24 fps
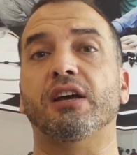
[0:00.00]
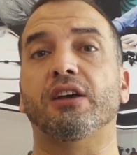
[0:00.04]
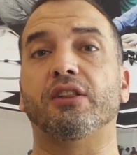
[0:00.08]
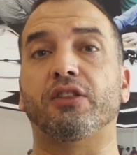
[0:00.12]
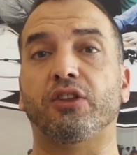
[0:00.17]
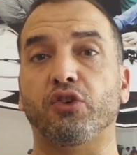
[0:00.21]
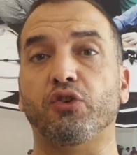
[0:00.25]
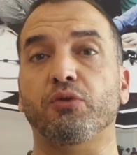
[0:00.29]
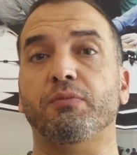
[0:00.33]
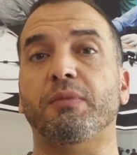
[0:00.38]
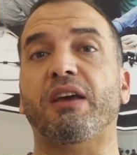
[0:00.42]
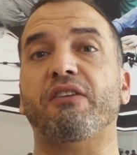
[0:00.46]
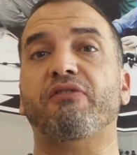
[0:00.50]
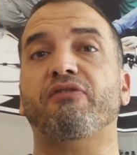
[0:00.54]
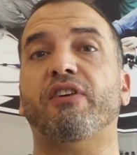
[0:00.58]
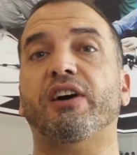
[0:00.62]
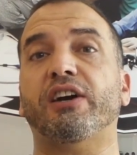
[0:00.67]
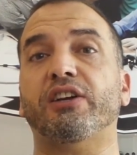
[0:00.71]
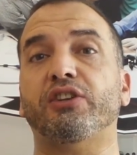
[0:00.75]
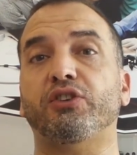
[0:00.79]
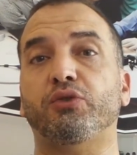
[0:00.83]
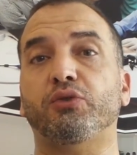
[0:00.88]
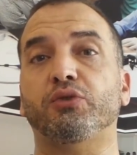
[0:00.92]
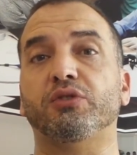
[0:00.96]
that you may
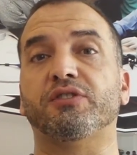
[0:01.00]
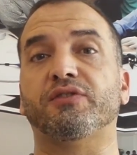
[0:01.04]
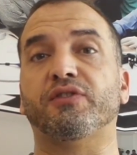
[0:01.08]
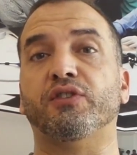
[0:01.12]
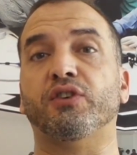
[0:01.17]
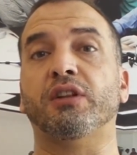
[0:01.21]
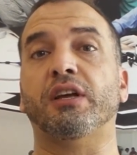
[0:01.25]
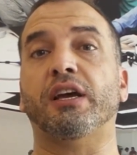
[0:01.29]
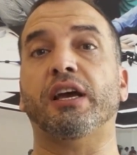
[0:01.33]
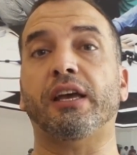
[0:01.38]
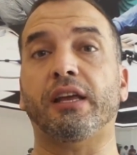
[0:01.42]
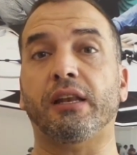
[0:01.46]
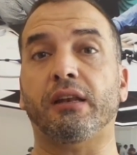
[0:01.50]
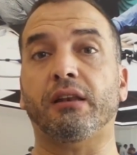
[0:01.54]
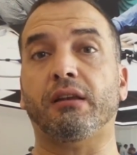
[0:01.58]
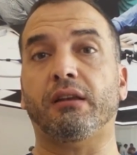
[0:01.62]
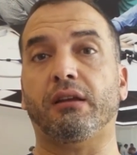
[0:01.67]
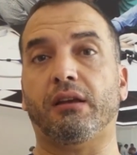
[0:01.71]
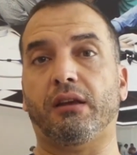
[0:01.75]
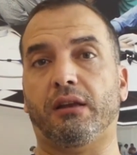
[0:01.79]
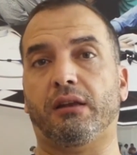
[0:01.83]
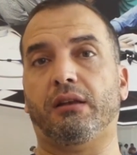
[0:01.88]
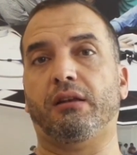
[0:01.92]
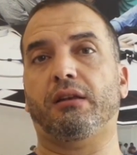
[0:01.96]
find useful
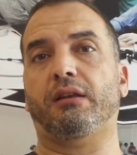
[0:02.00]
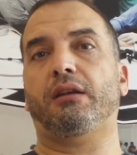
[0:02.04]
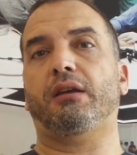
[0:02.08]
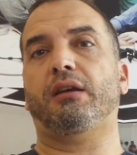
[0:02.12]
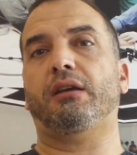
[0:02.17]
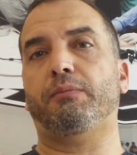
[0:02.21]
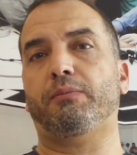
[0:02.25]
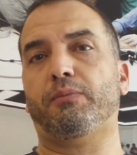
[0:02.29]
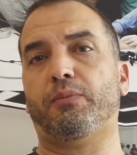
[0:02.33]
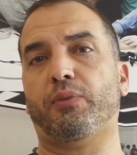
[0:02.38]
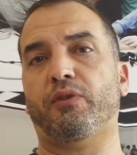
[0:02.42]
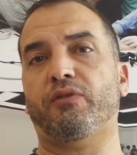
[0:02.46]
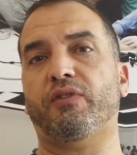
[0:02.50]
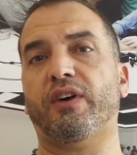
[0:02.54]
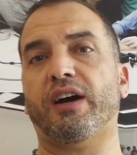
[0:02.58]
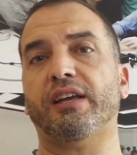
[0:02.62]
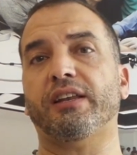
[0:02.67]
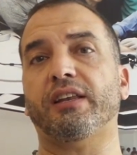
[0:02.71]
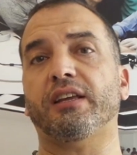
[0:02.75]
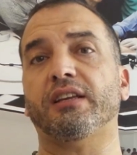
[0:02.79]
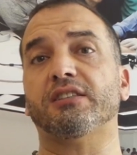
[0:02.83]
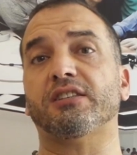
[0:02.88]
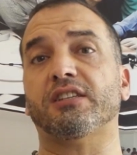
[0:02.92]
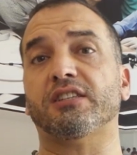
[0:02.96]
in
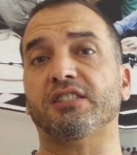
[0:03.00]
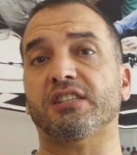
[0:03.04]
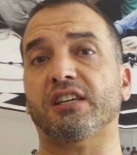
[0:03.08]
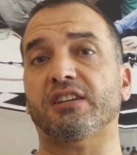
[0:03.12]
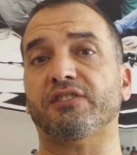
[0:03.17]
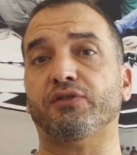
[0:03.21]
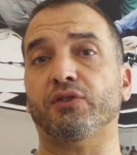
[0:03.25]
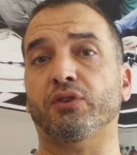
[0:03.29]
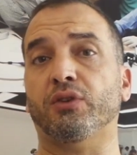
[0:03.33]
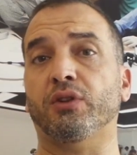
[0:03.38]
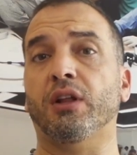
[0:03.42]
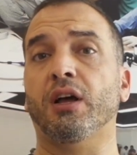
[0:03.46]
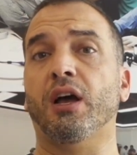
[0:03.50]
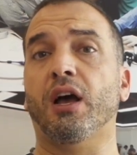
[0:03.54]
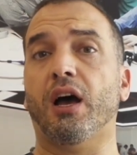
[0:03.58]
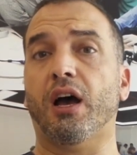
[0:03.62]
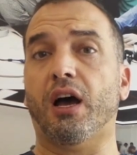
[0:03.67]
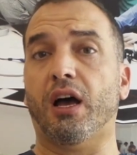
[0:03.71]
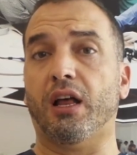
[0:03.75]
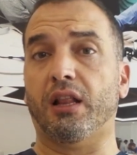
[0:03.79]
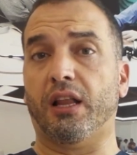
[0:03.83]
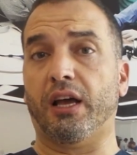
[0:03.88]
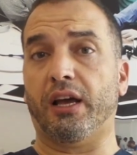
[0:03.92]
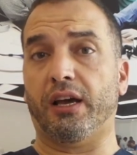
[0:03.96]
providing successful
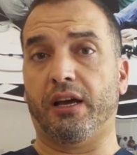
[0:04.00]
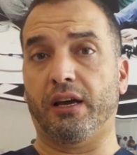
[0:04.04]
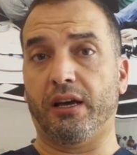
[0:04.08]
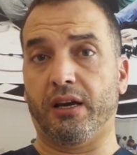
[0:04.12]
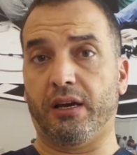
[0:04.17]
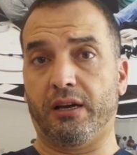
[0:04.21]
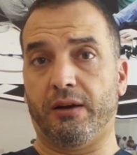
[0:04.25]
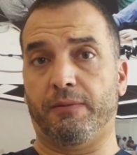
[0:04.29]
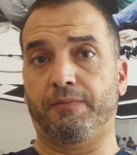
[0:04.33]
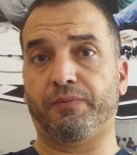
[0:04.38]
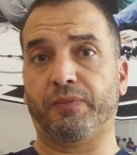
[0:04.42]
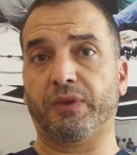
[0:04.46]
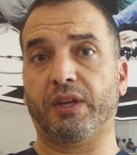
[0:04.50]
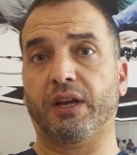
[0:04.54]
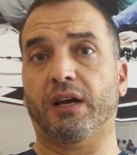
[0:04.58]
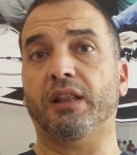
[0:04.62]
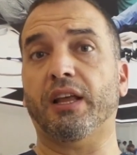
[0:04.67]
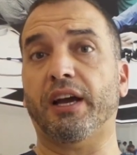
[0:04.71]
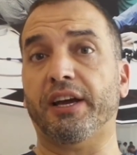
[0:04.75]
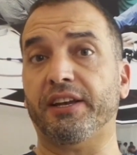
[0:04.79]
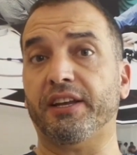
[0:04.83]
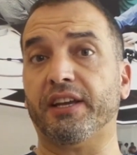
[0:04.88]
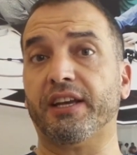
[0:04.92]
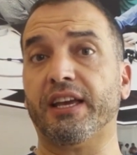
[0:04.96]

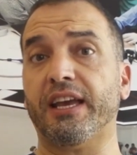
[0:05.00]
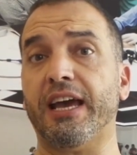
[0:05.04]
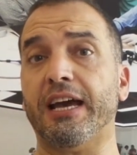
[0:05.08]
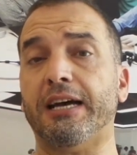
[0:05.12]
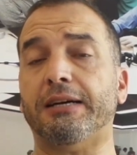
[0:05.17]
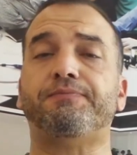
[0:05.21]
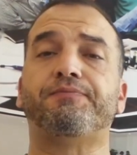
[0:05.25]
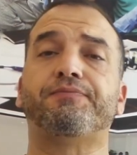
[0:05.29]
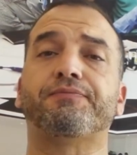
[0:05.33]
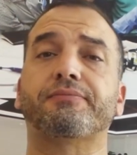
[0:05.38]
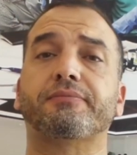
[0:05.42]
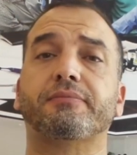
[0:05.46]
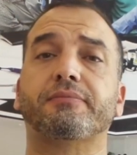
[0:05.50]
aligner care.